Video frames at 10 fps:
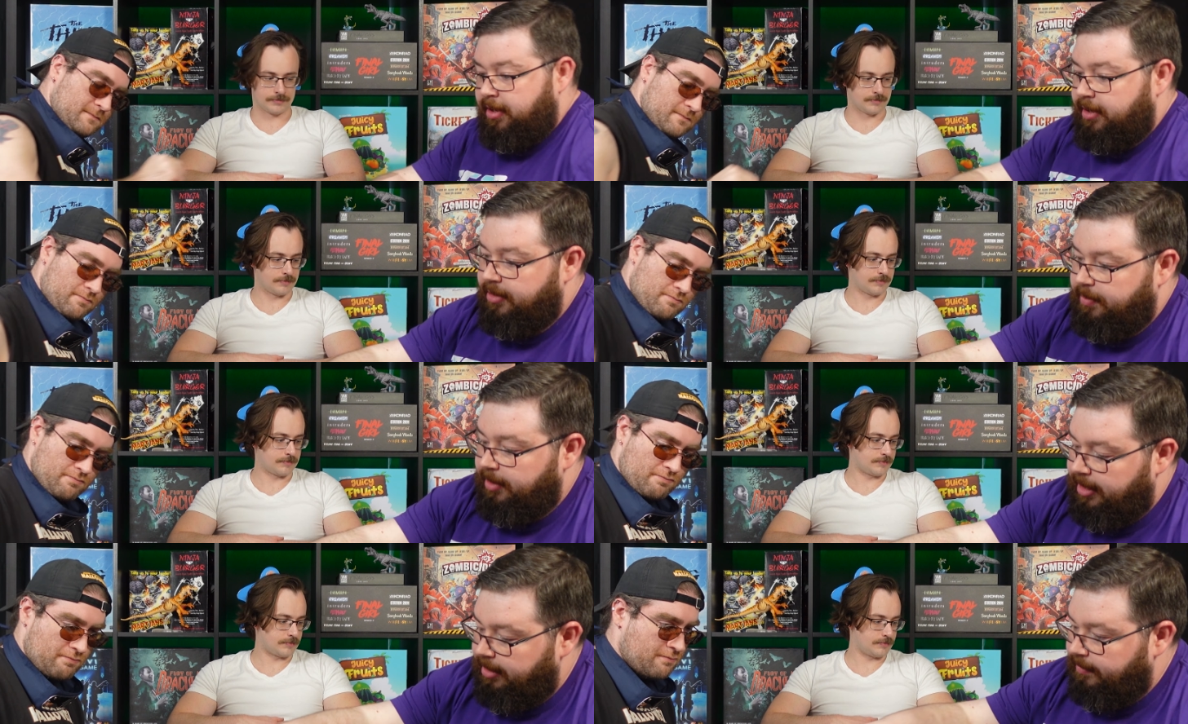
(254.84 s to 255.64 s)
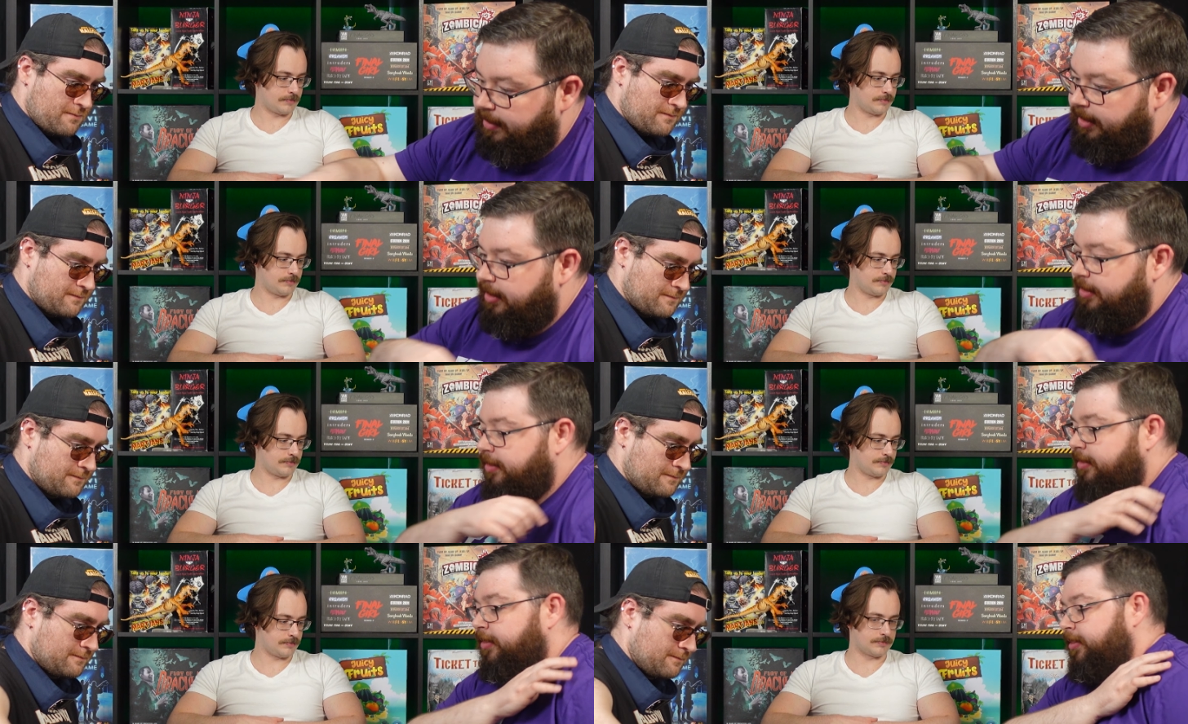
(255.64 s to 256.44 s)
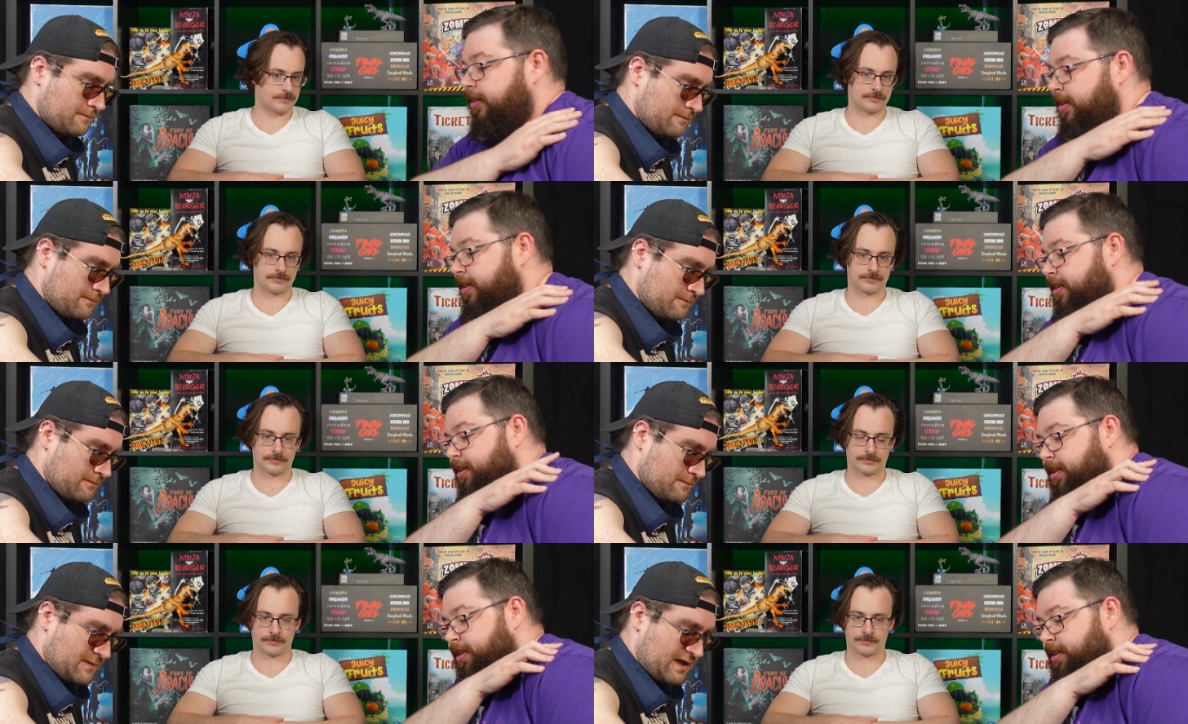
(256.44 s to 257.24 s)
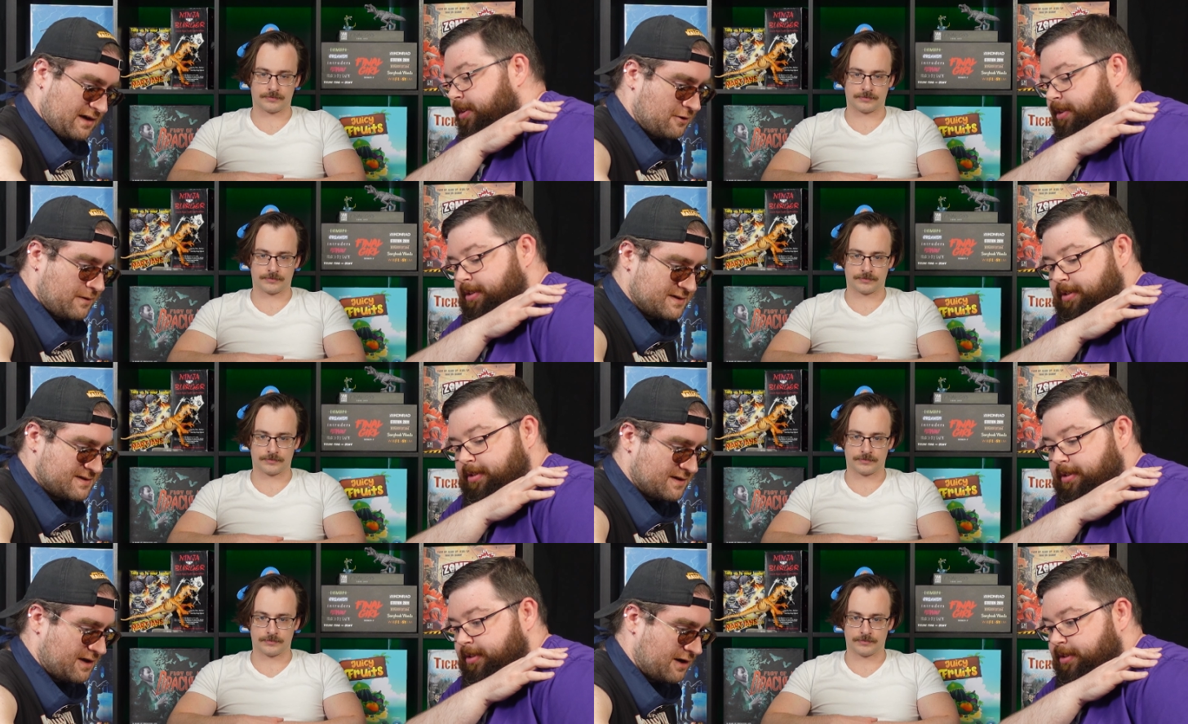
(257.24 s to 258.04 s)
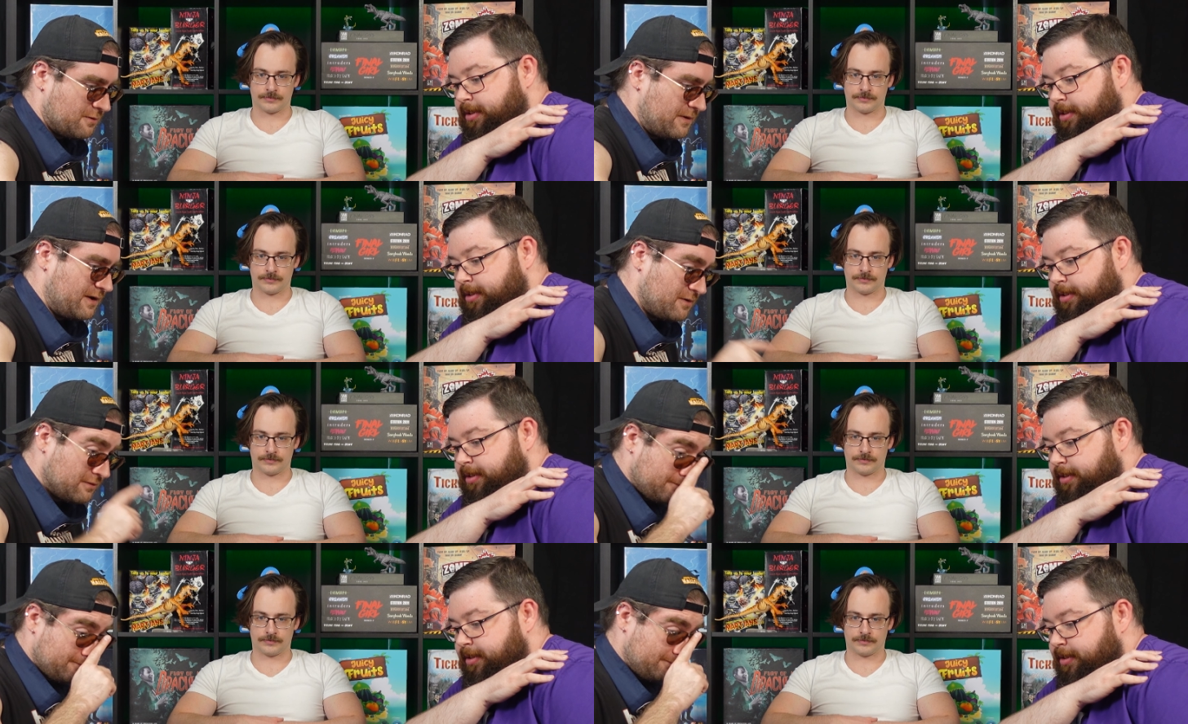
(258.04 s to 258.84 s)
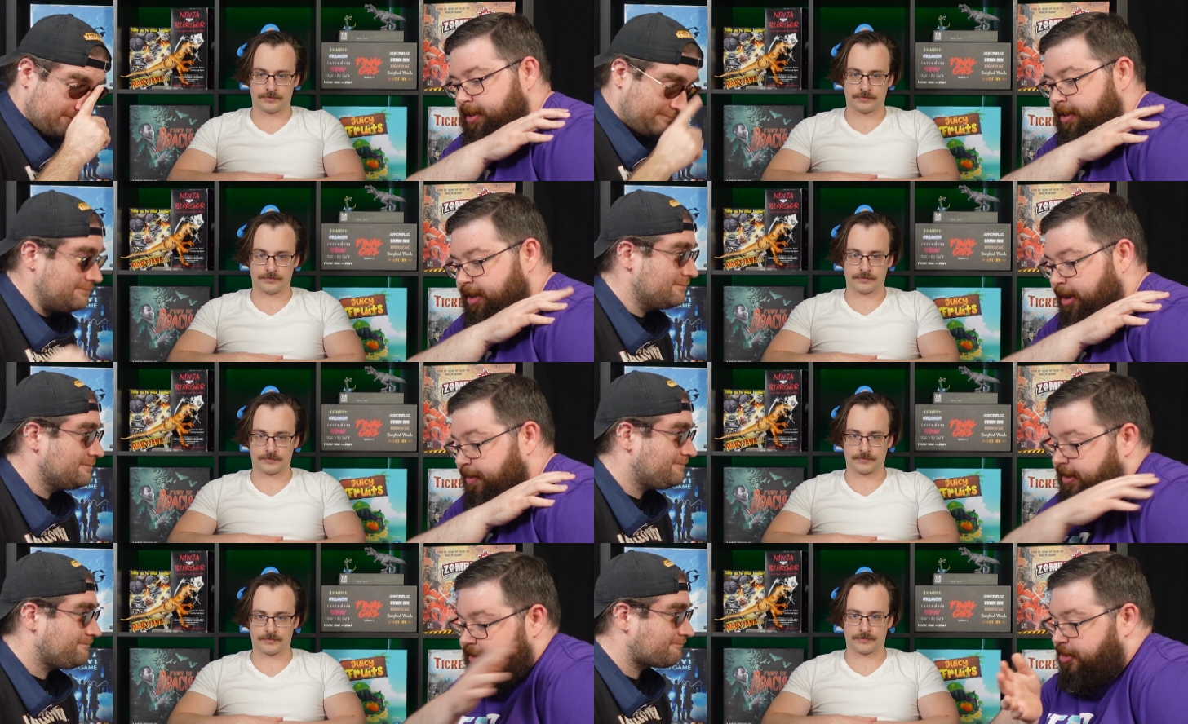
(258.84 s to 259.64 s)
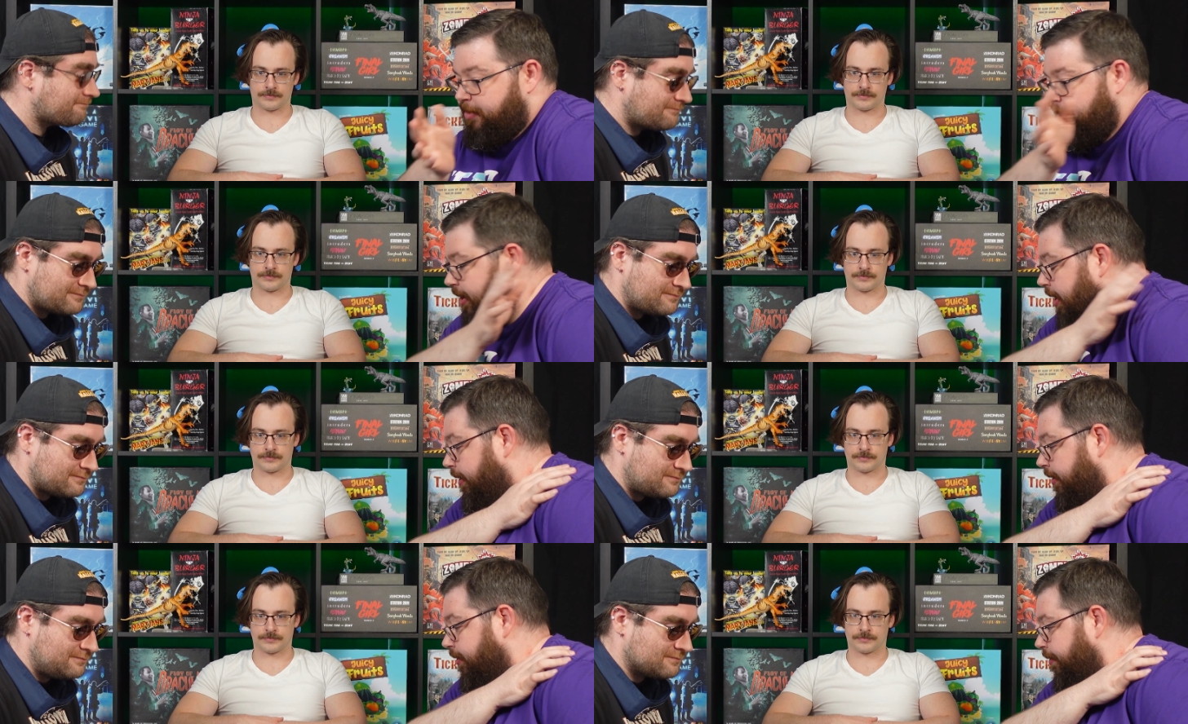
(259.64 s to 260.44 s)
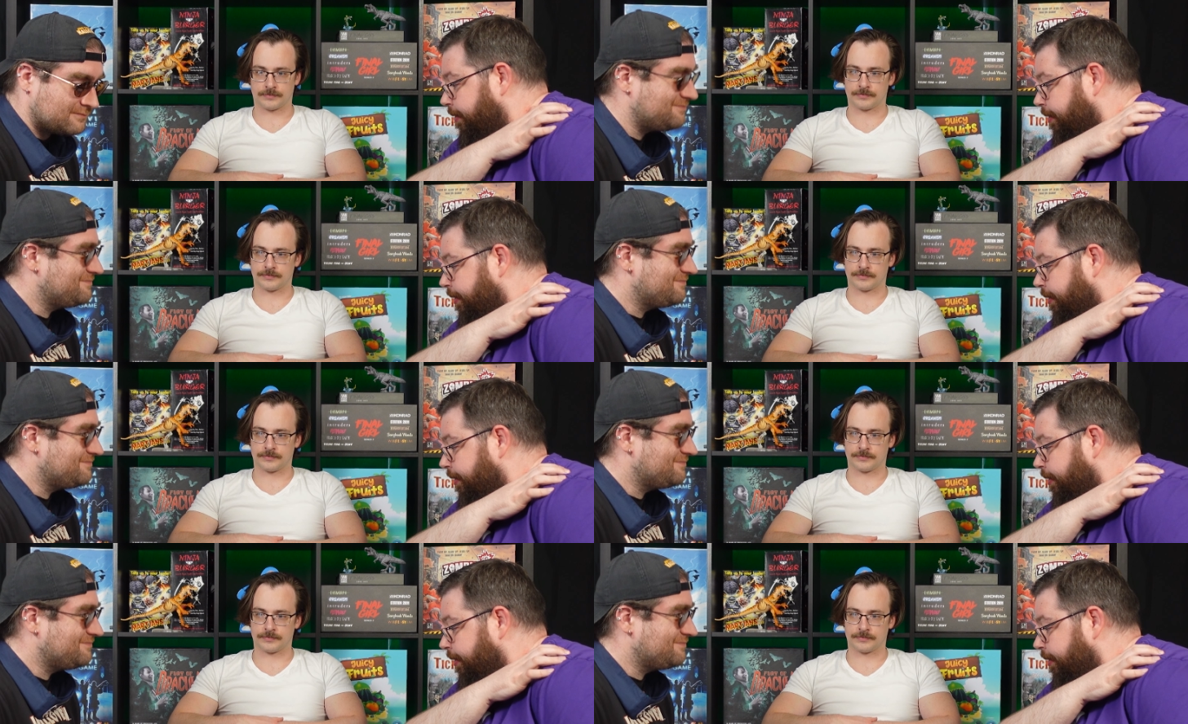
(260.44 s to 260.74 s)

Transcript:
Speaker 1: And there's one guy over here. I don't know why he's in the hangar bay, but he, I mean, there's some other guy there, so.